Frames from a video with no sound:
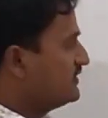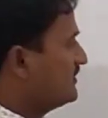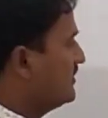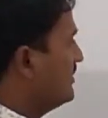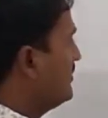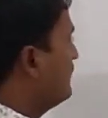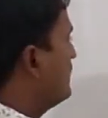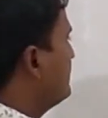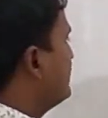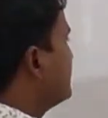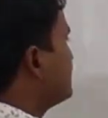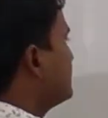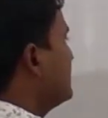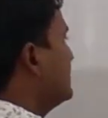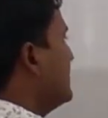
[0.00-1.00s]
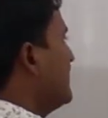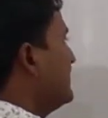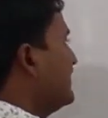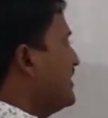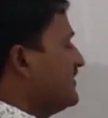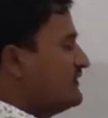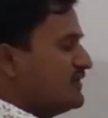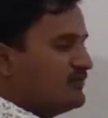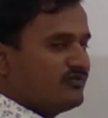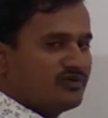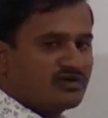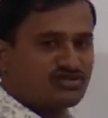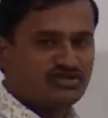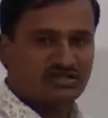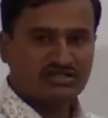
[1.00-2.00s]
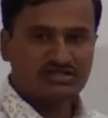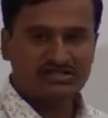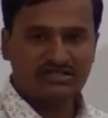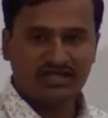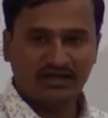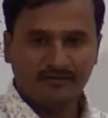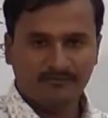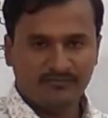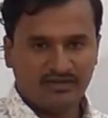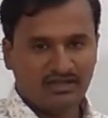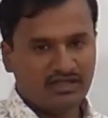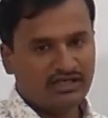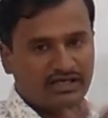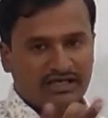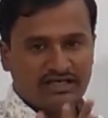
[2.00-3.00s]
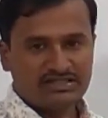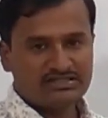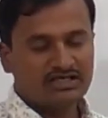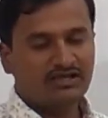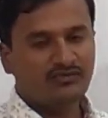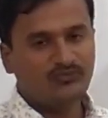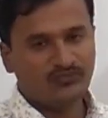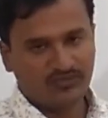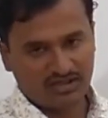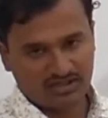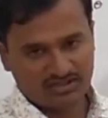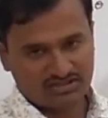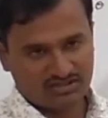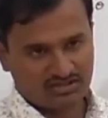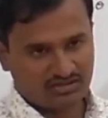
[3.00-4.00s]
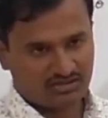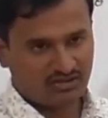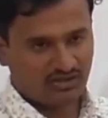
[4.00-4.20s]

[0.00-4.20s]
we will say that the given function is a increasing function.